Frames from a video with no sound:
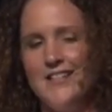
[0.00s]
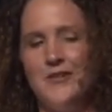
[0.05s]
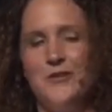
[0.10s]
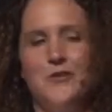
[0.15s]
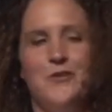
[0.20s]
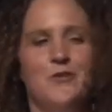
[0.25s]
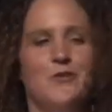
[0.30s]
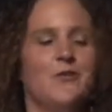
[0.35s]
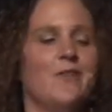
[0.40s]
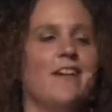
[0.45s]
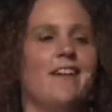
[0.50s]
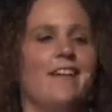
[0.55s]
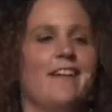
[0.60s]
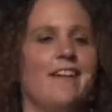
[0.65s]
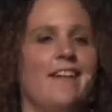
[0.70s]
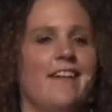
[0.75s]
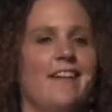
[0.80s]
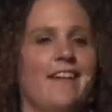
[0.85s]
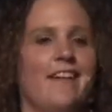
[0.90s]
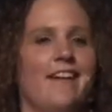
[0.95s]
So
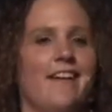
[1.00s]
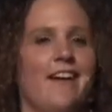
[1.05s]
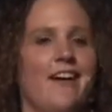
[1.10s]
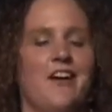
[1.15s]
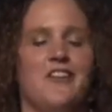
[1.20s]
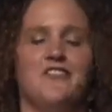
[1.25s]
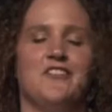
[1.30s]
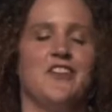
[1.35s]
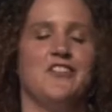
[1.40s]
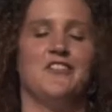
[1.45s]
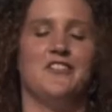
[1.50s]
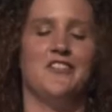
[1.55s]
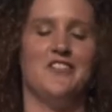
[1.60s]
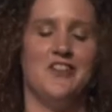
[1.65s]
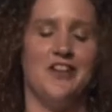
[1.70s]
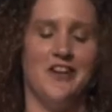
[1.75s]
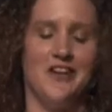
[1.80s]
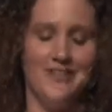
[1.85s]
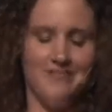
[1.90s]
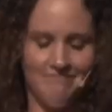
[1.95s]
I'll
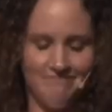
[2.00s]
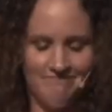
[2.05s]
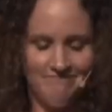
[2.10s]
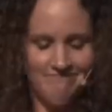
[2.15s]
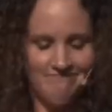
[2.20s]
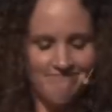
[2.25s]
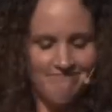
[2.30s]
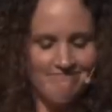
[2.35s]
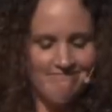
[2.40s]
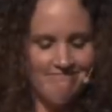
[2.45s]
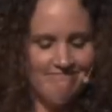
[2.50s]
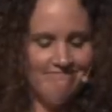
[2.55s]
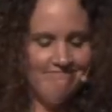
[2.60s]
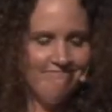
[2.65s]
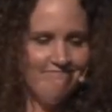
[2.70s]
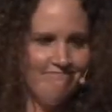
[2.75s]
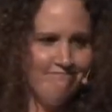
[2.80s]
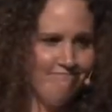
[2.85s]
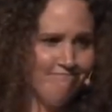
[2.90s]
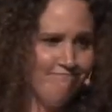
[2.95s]
just share it.
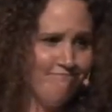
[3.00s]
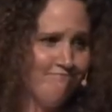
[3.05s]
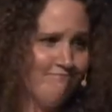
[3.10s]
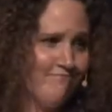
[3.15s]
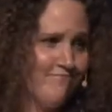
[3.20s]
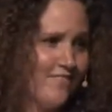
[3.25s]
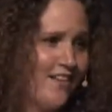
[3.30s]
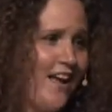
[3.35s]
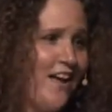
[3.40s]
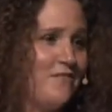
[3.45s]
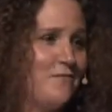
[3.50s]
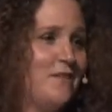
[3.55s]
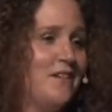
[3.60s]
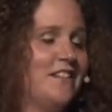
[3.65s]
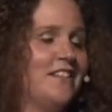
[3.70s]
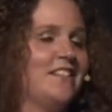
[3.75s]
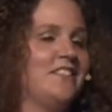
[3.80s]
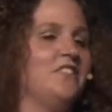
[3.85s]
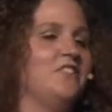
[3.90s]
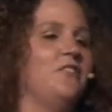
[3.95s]
I've
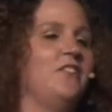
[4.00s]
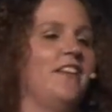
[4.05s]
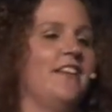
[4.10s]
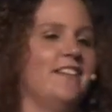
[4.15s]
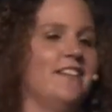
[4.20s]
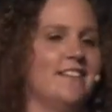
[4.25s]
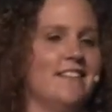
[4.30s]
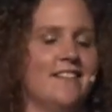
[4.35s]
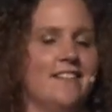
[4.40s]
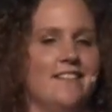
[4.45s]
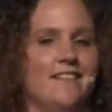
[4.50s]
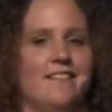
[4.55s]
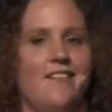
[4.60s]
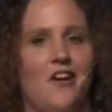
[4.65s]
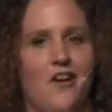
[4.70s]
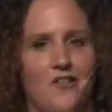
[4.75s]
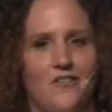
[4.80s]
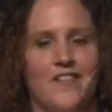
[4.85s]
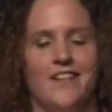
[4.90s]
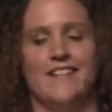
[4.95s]
been a student,
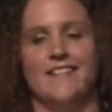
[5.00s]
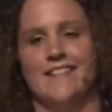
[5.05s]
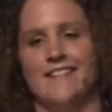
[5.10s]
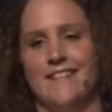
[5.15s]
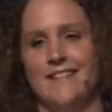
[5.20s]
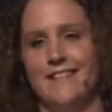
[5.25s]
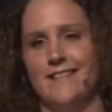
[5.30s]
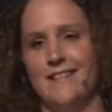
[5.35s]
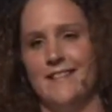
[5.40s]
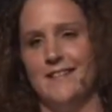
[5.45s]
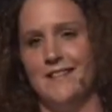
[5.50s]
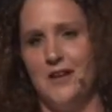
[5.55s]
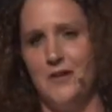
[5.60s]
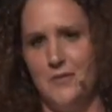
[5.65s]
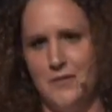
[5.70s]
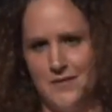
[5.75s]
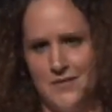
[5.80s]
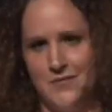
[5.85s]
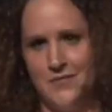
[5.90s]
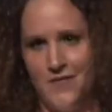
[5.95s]
obviously, since
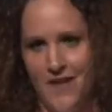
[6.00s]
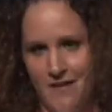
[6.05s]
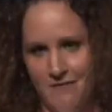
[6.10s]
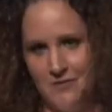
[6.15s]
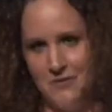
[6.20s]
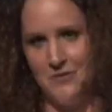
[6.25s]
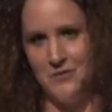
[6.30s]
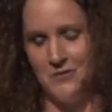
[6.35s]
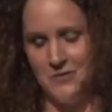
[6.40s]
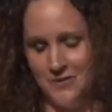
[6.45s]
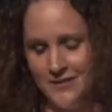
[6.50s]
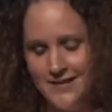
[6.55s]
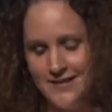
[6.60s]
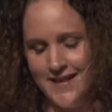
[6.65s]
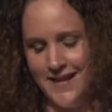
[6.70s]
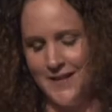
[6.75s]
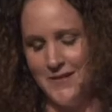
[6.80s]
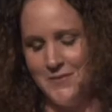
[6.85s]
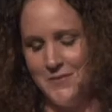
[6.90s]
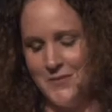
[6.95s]
I was 5 years
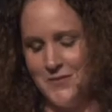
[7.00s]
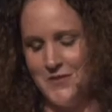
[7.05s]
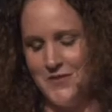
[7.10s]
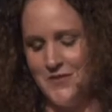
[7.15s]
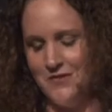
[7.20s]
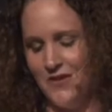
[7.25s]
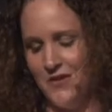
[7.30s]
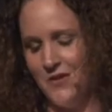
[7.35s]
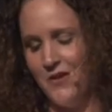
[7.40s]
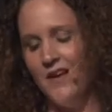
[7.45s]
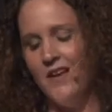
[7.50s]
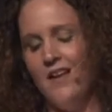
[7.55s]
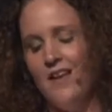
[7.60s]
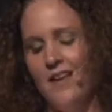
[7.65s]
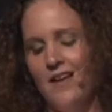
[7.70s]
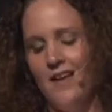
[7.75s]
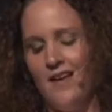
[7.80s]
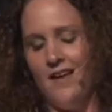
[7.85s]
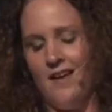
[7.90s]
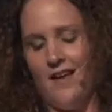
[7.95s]
old, like most of you.
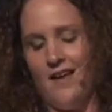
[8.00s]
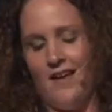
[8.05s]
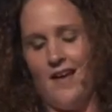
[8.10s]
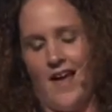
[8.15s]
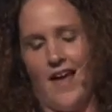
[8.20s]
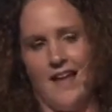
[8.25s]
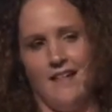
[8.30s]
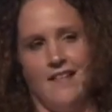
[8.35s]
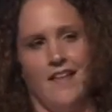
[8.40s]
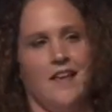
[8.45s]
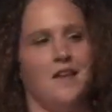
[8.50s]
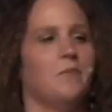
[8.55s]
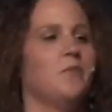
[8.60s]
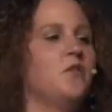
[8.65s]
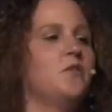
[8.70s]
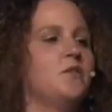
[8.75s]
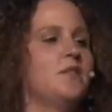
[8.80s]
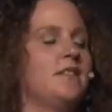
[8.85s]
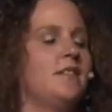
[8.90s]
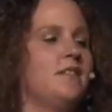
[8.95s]
And like
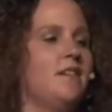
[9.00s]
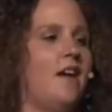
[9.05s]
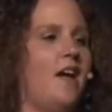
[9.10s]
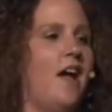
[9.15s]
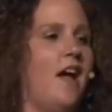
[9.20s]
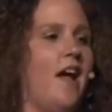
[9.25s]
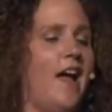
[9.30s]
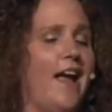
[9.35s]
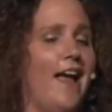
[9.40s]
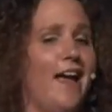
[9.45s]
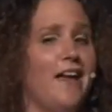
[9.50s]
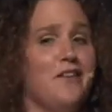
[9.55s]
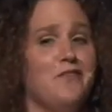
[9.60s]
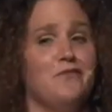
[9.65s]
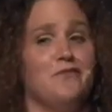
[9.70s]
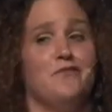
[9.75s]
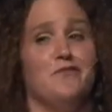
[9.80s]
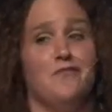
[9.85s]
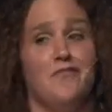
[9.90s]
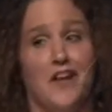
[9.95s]
most, I had
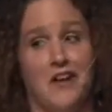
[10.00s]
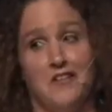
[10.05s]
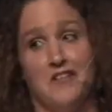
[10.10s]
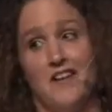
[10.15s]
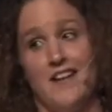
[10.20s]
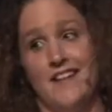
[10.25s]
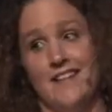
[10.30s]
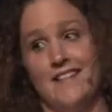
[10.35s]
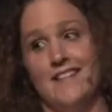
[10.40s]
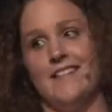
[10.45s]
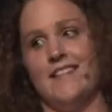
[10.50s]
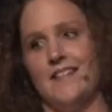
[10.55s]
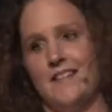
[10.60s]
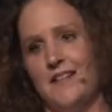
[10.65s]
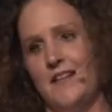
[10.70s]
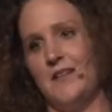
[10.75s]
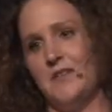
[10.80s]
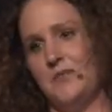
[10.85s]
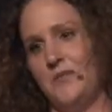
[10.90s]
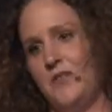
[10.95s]
a very
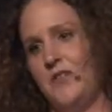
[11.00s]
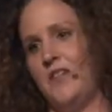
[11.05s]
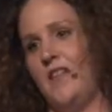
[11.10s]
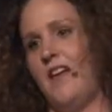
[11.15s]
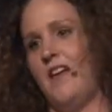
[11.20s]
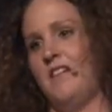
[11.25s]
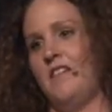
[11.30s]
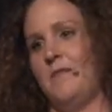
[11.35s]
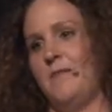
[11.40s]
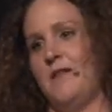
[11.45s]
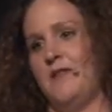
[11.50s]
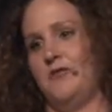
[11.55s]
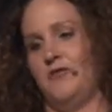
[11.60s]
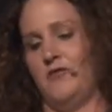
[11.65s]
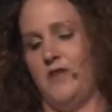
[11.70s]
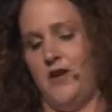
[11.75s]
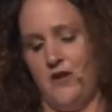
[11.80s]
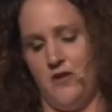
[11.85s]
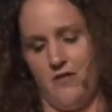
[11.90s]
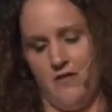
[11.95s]
successful
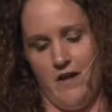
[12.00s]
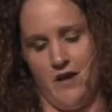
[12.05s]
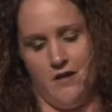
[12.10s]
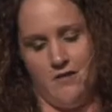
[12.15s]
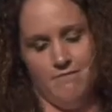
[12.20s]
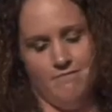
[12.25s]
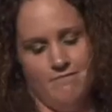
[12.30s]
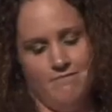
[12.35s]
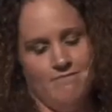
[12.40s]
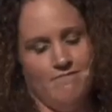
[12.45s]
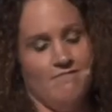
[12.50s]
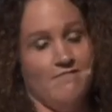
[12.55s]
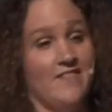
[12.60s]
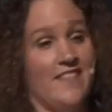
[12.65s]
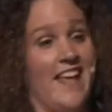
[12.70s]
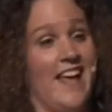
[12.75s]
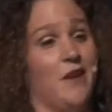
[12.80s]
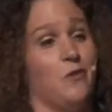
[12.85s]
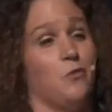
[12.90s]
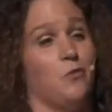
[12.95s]
elementary career,
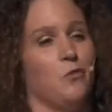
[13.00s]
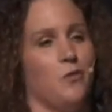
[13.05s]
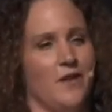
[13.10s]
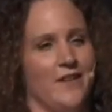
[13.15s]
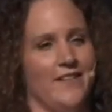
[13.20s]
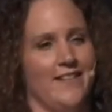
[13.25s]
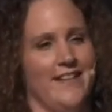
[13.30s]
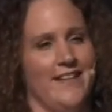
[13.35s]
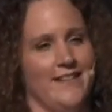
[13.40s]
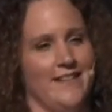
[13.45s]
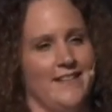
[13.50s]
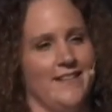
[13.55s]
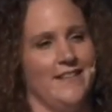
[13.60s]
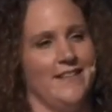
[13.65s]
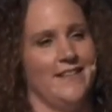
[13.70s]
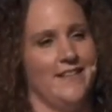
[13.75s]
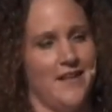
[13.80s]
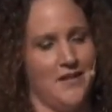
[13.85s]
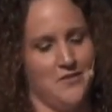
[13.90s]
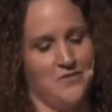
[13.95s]
like really
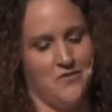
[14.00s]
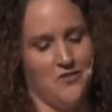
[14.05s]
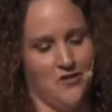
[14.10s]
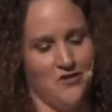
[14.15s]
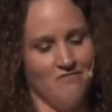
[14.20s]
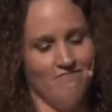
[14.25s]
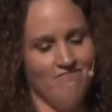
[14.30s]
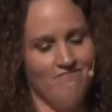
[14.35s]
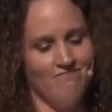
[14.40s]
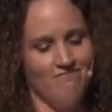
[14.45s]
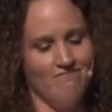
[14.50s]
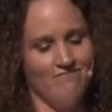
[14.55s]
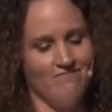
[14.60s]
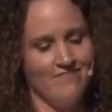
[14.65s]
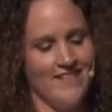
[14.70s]
successful.